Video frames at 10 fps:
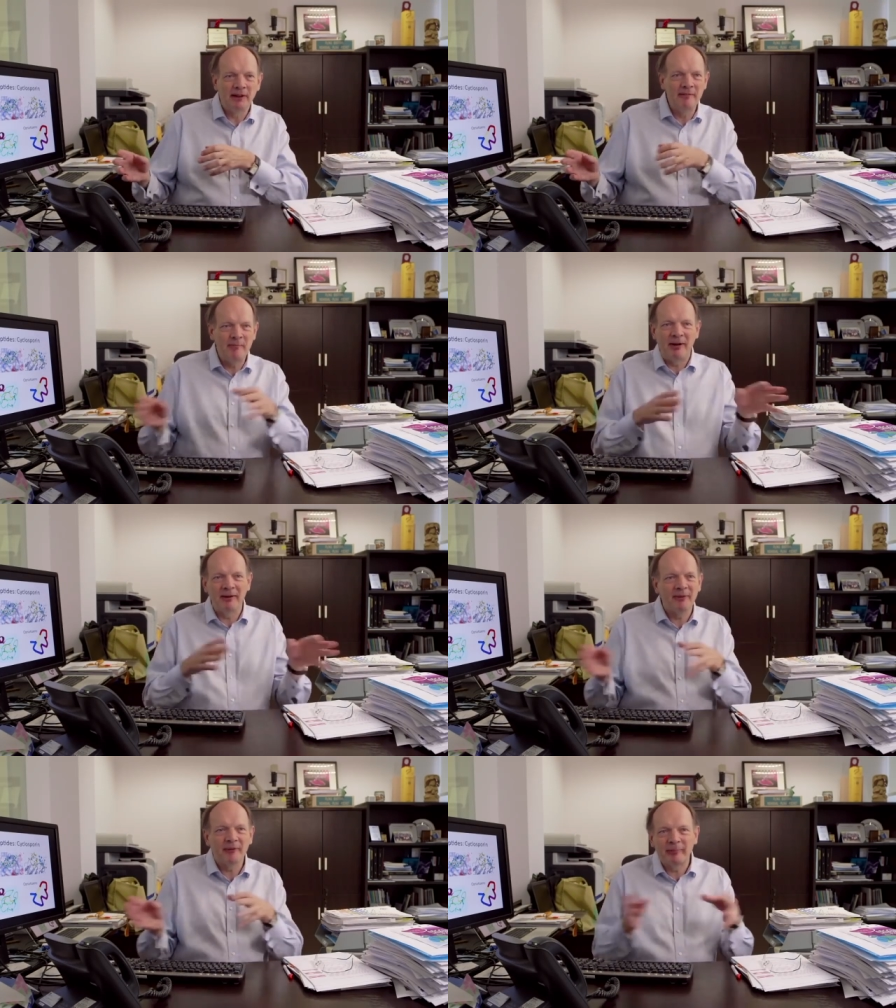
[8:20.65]
I'm part
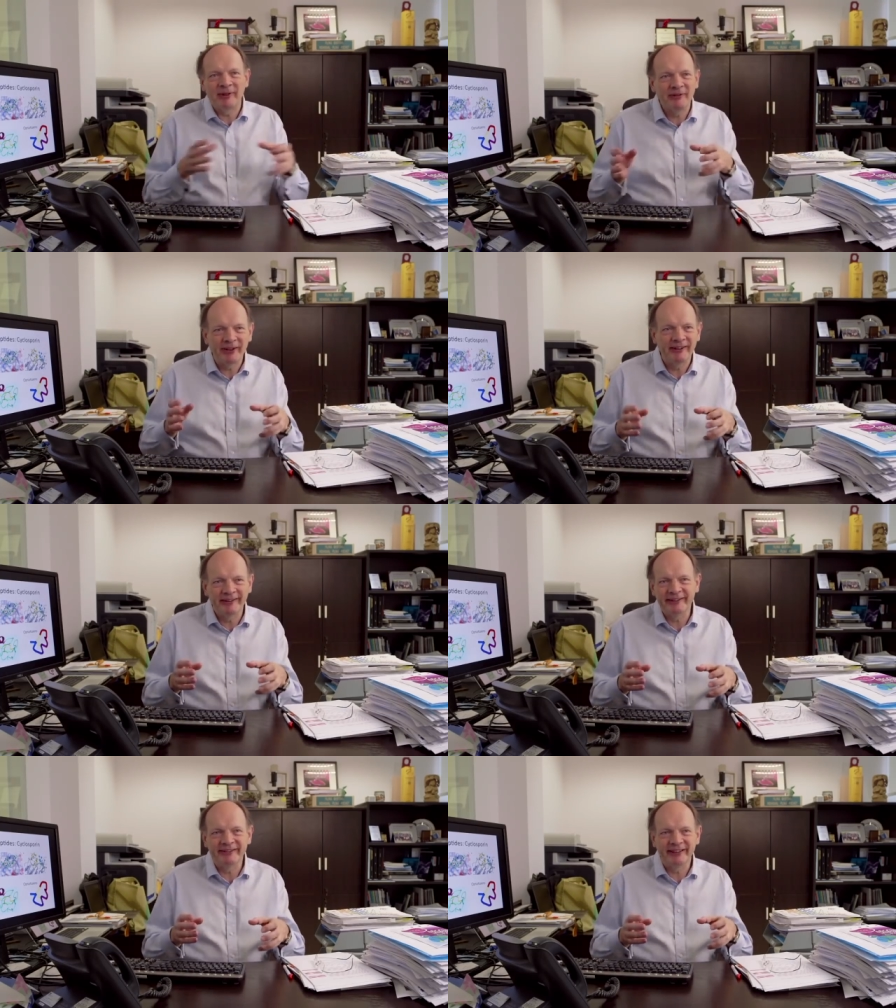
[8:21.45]
of this process,
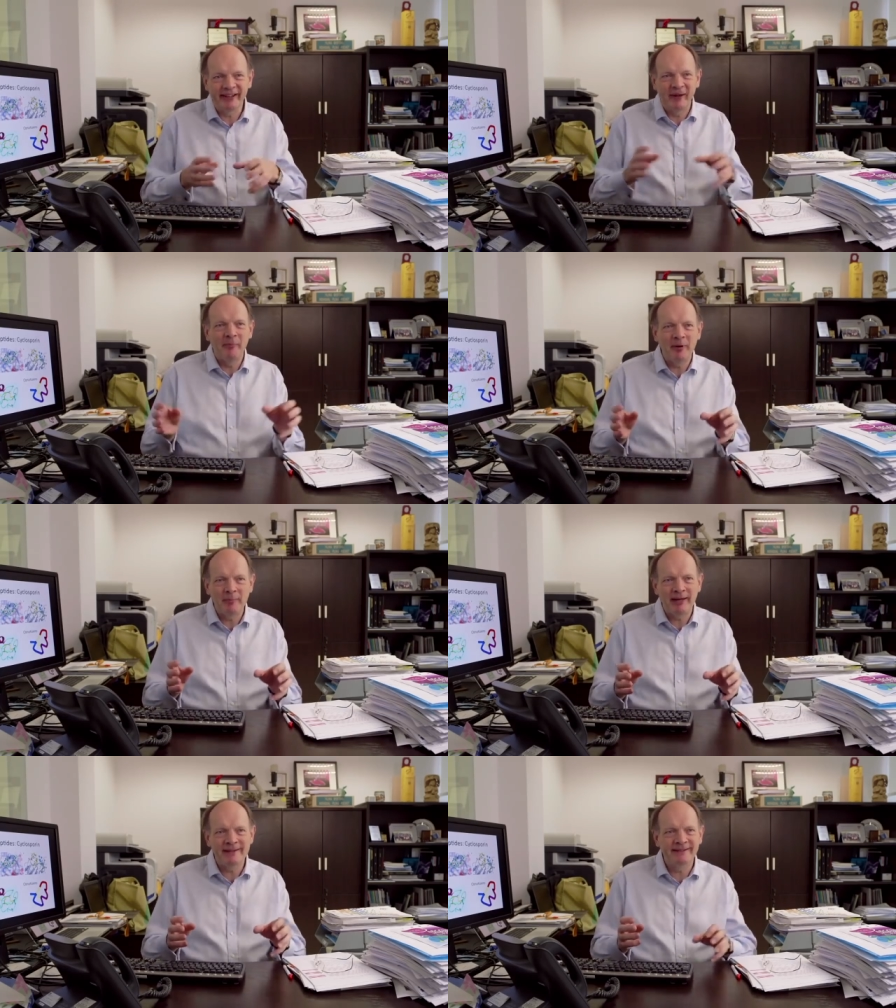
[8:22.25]
you know, I can't be
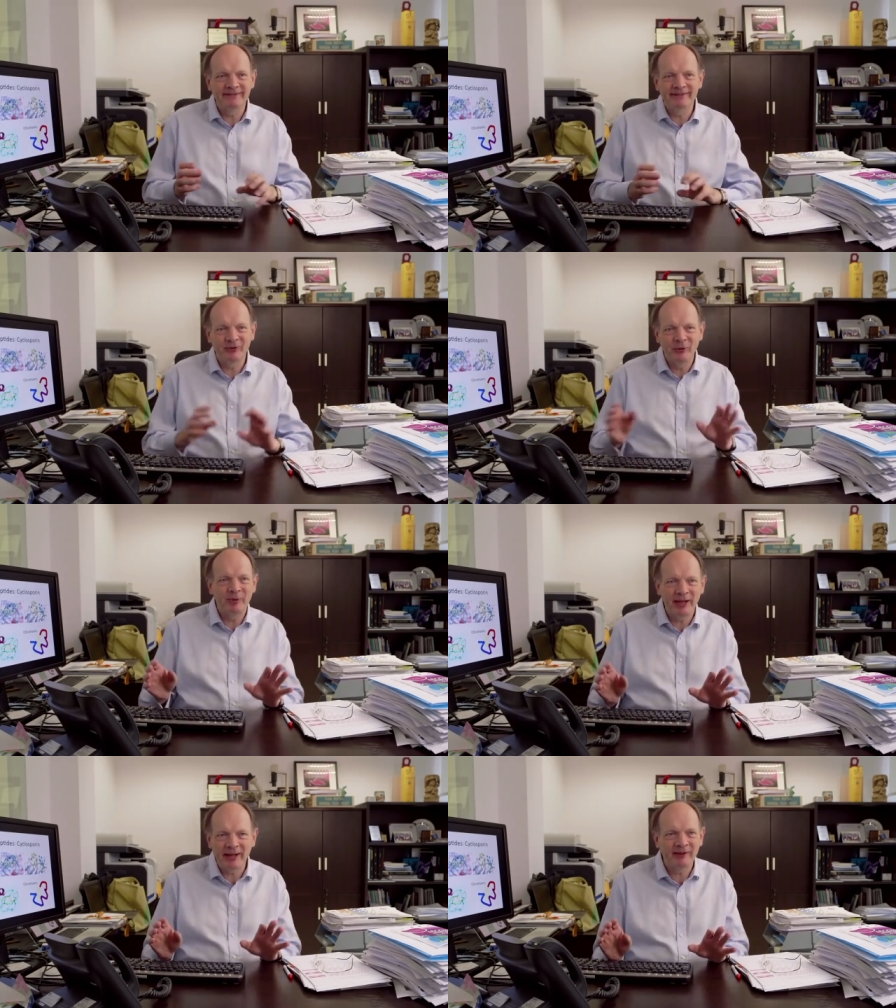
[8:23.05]
passive, I should
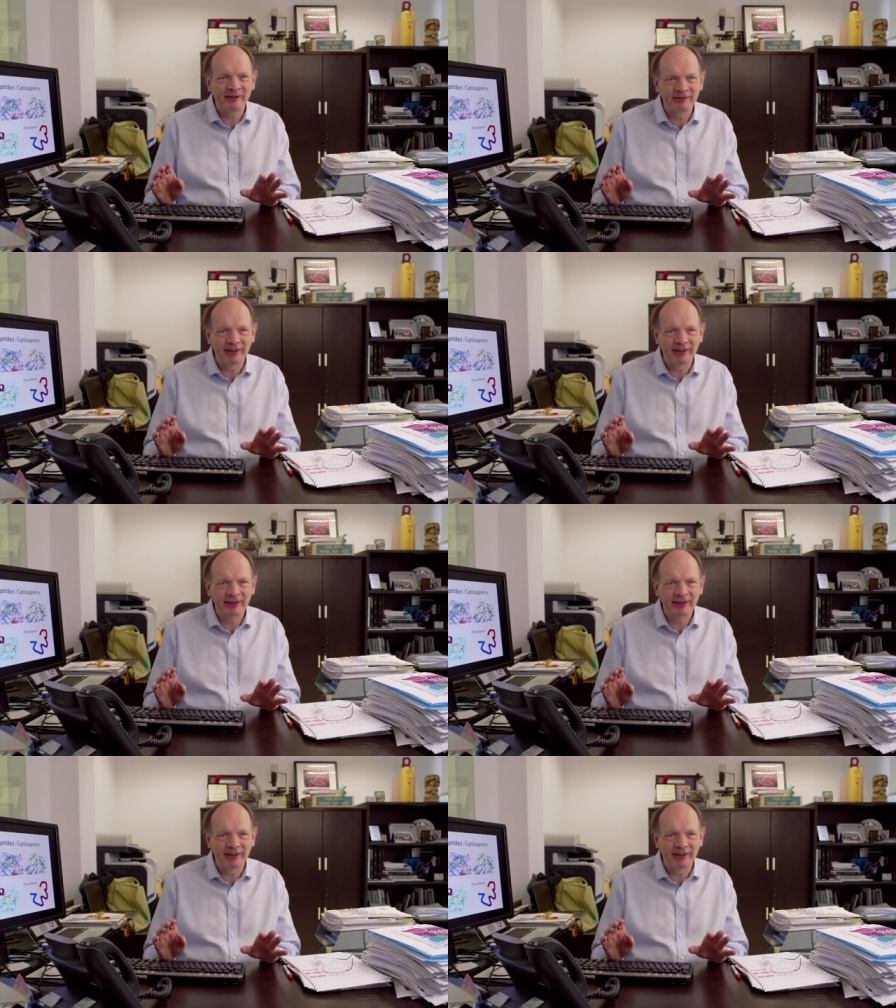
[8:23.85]
be active.